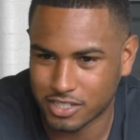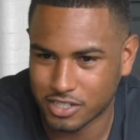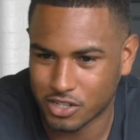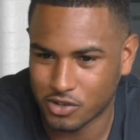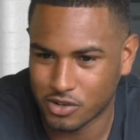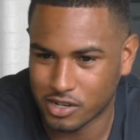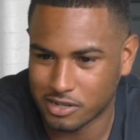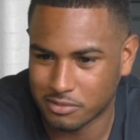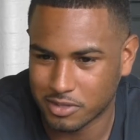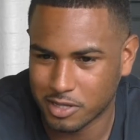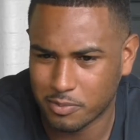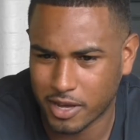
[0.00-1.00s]
You know,
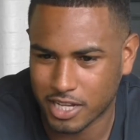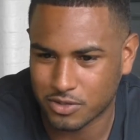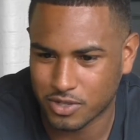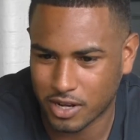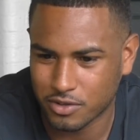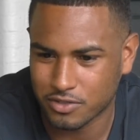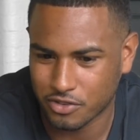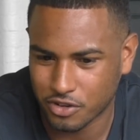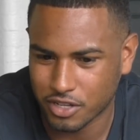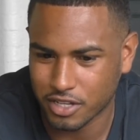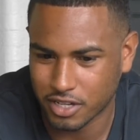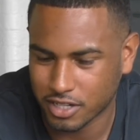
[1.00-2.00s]
he passed when I was
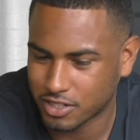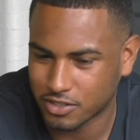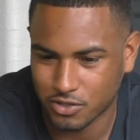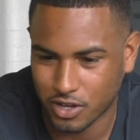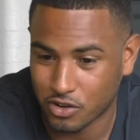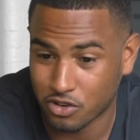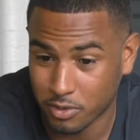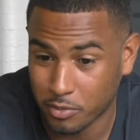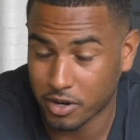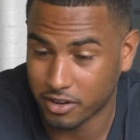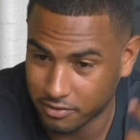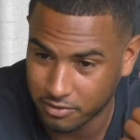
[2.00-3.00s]
very young, so I don't
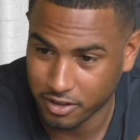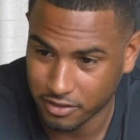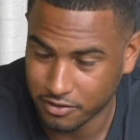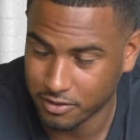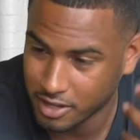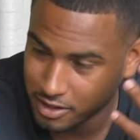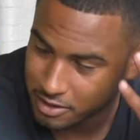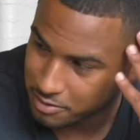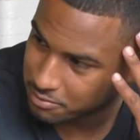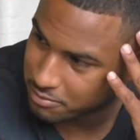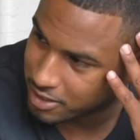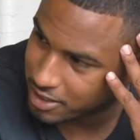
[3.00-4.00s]
remember him
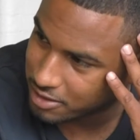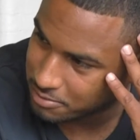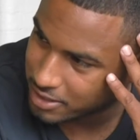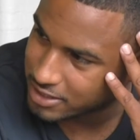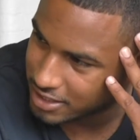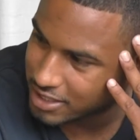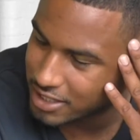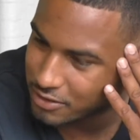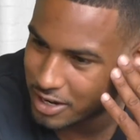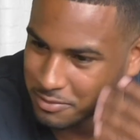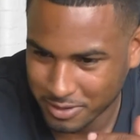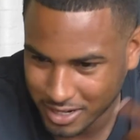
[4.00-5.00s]
mentally,
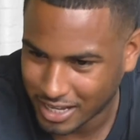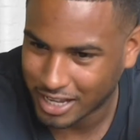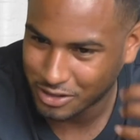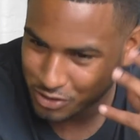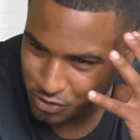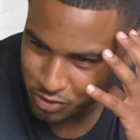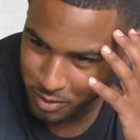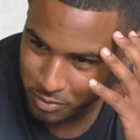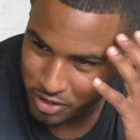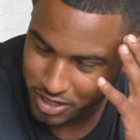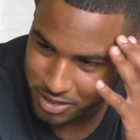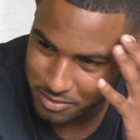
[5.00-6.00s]
right? But I do
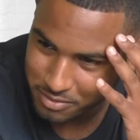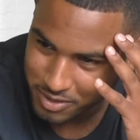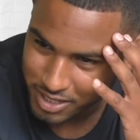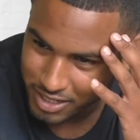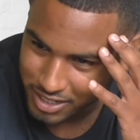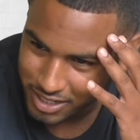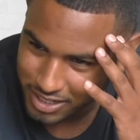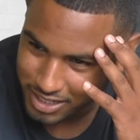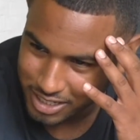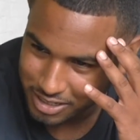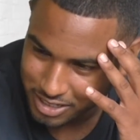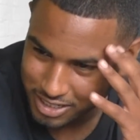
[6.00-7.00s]
remember him
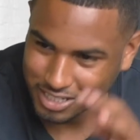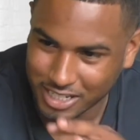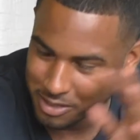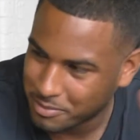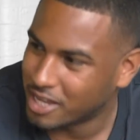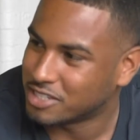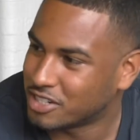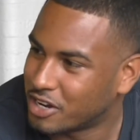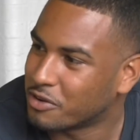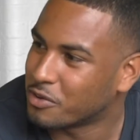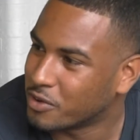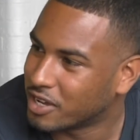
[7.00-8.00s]
in an
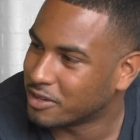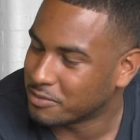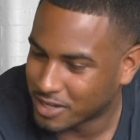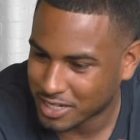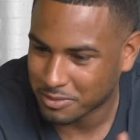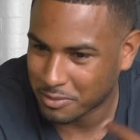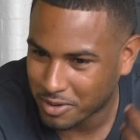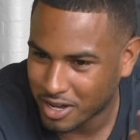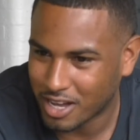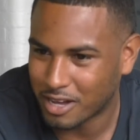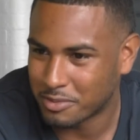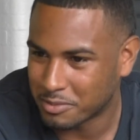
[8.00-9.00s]
imaginary way, because my
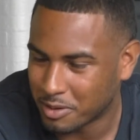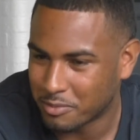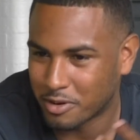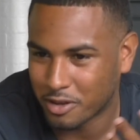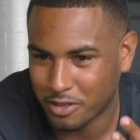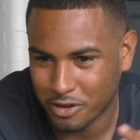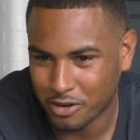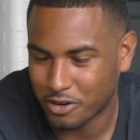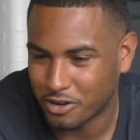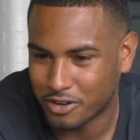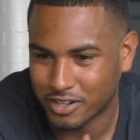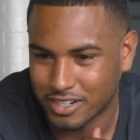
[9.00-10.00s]
mom and my
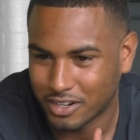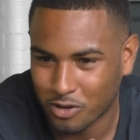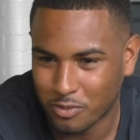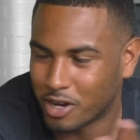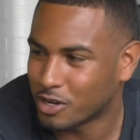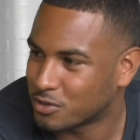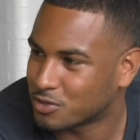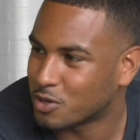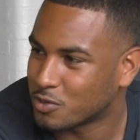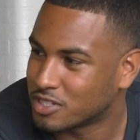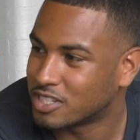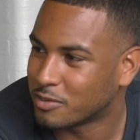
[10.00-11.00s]
brother and all my uncles
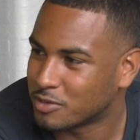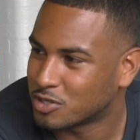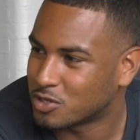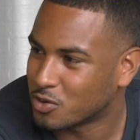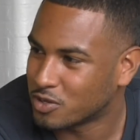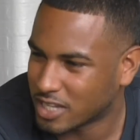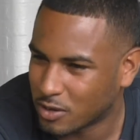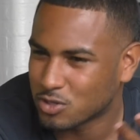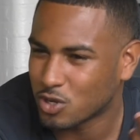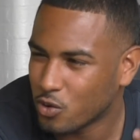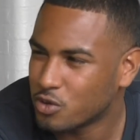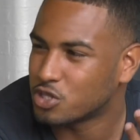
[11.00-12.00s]
always tell me stories. I was
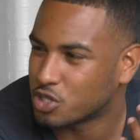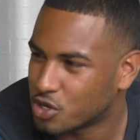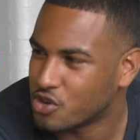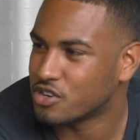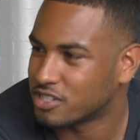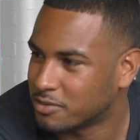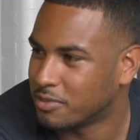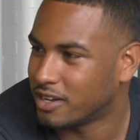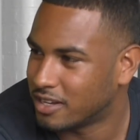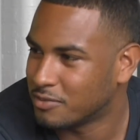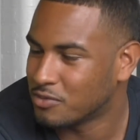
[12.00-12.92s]
always curious about him.